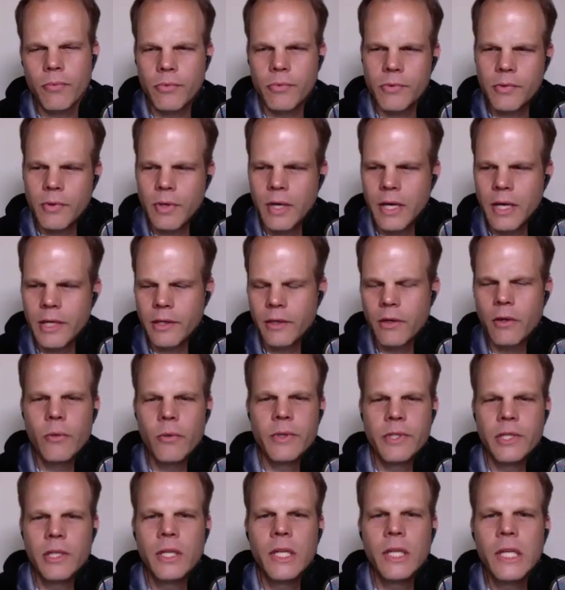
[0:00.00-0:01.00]
So how do you know
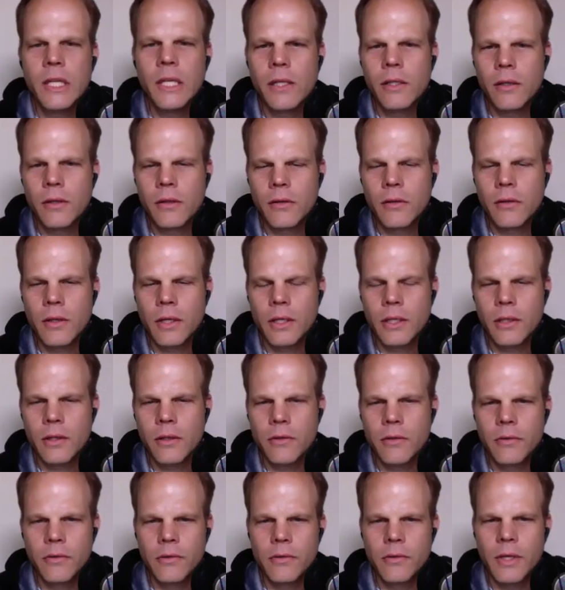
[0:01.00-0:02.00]
what you need? Like
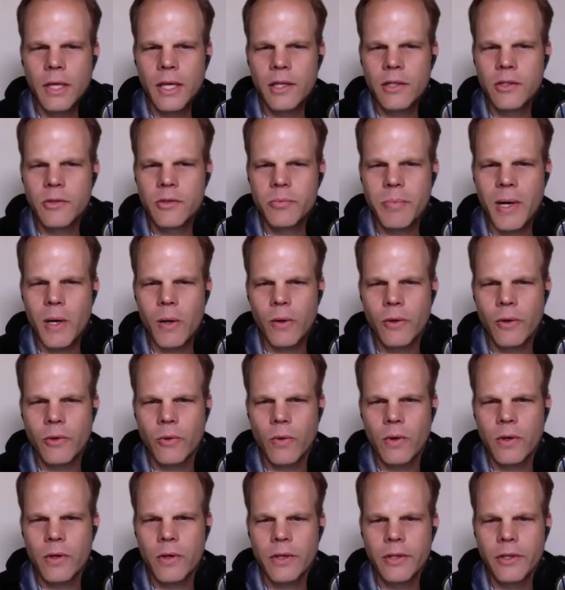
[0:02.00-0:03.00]
you gauge power
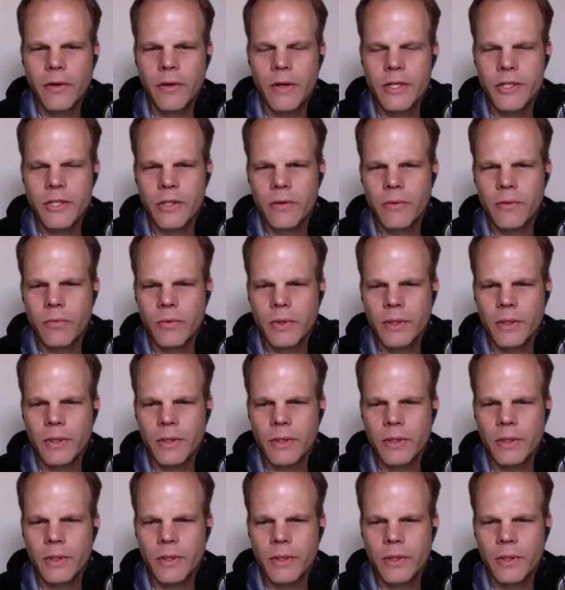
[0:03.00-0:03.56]
torque on your engine?